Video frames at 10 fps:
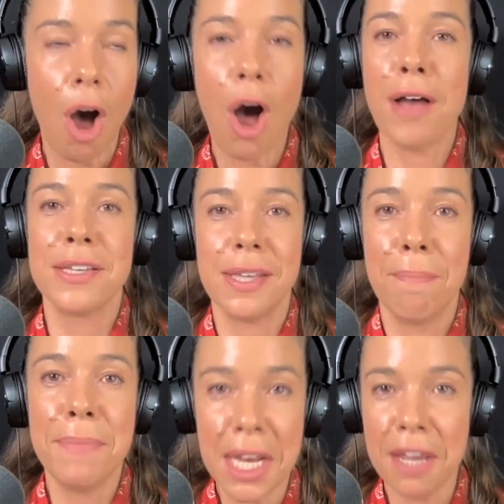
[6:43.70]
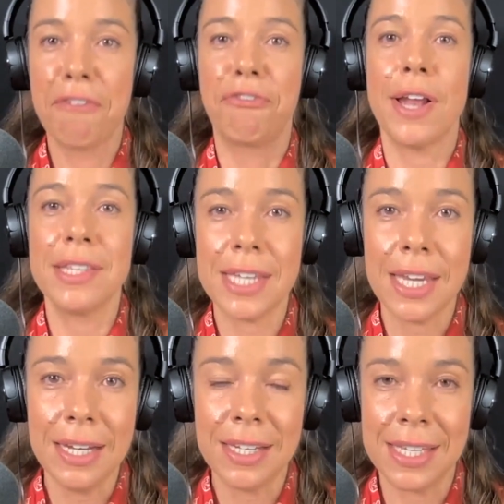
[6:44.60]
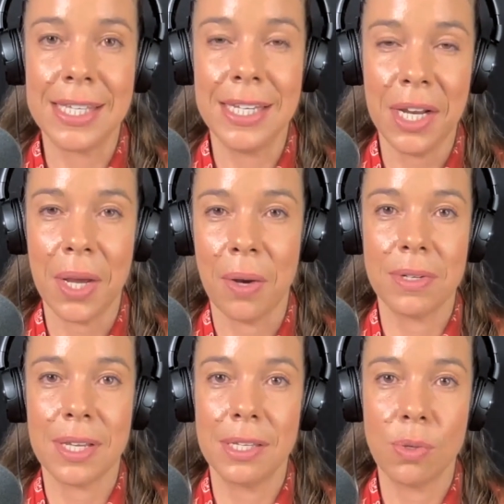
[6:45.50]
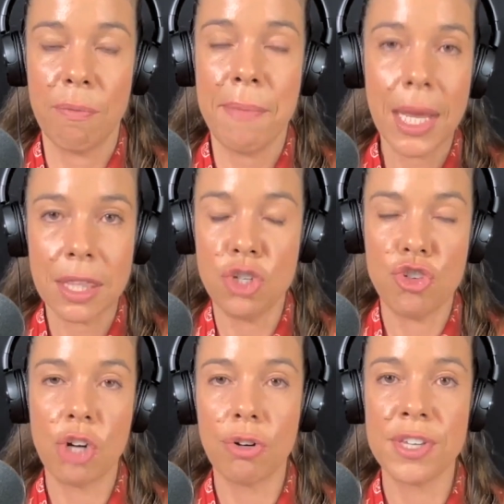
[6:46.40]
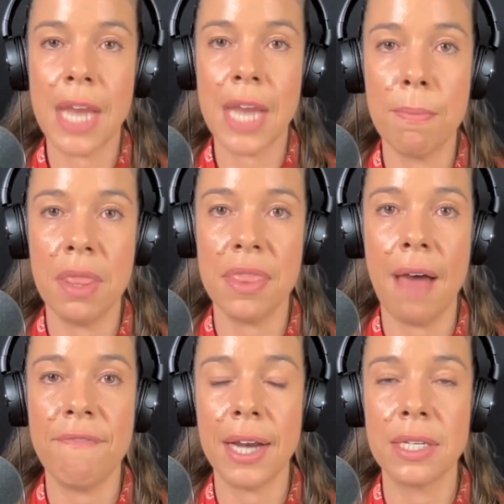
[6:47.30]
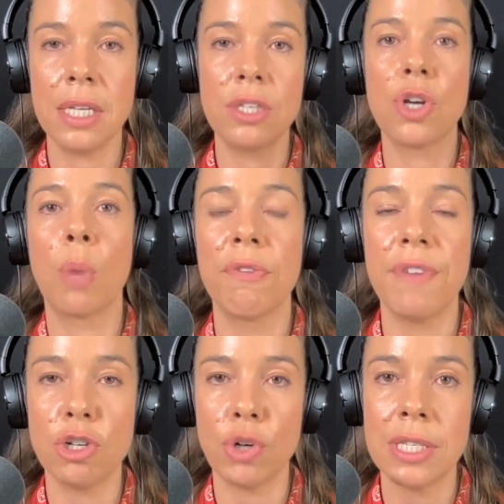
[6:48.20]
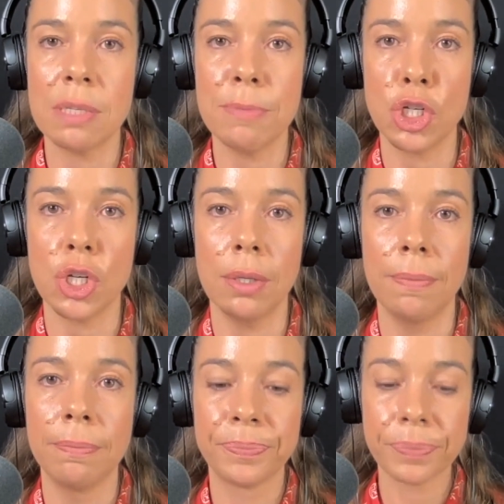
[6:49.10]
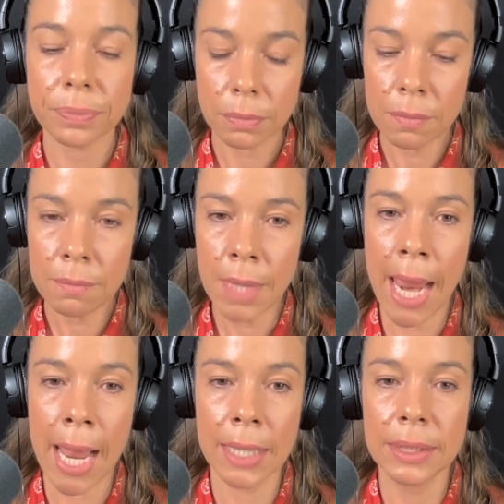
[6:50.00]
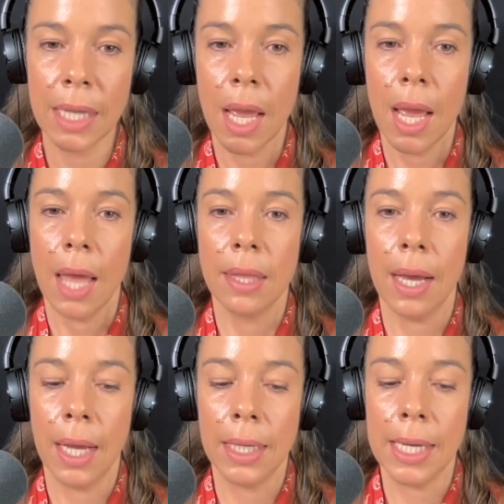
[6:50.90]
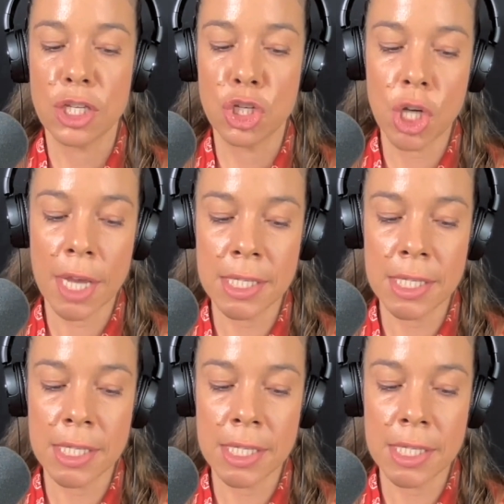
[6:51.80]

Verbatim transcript: caused a media frenzy to sort of make this general statement that vaccines don't prevent transmission. And it's